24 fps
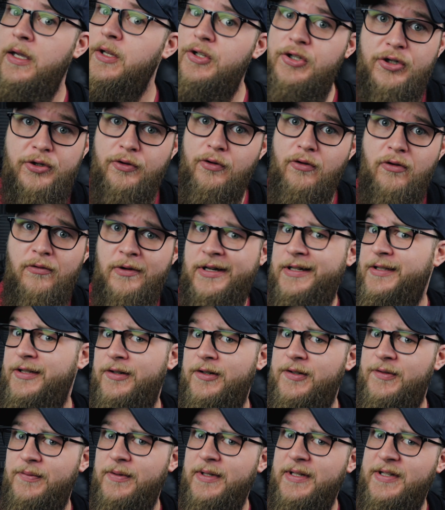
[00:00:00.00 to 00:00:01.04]
It's true, because
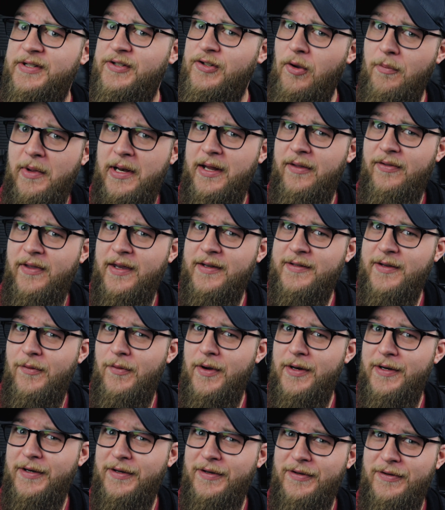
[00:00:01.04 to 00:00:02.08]
there's really so many things I
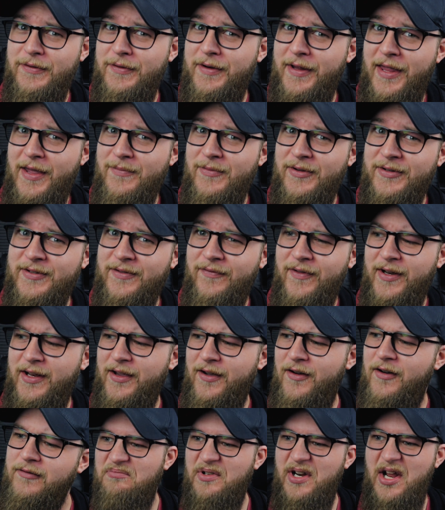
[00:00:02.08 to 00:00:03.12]
wanted to do to that music
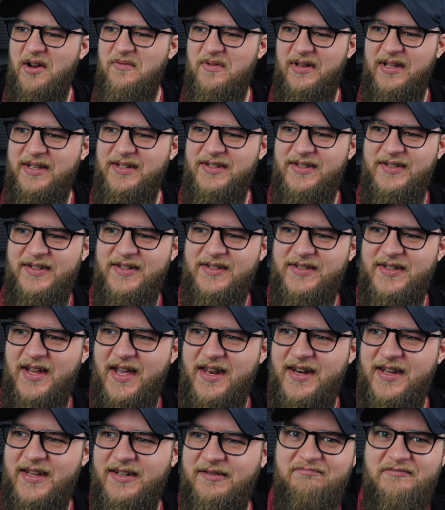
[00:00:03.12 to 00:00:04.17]
video, but I really just
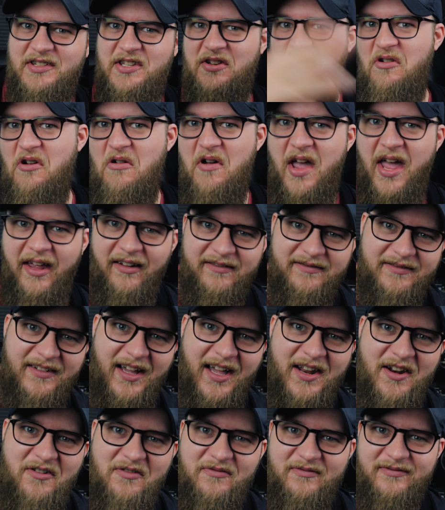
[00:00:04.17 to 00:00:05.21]
decided, screw it.
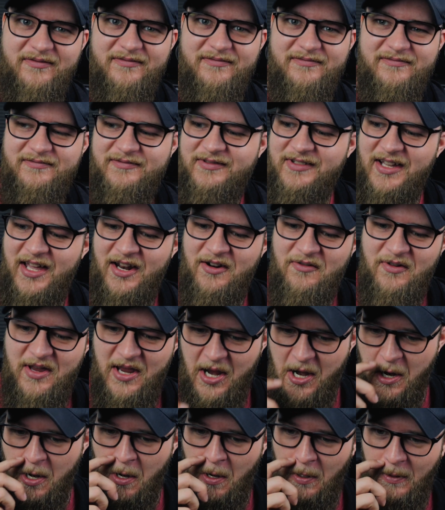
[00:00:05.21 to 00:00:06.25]
I don't, I don't
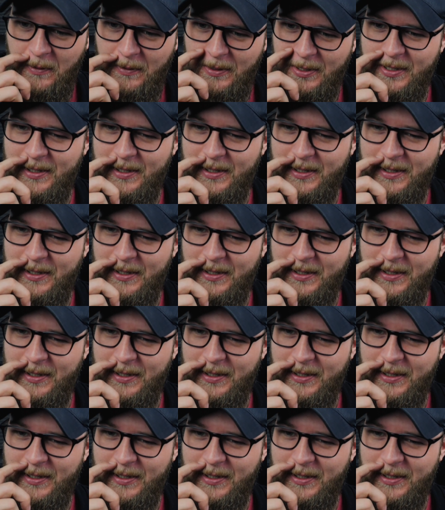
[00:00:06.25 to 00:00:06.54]
care.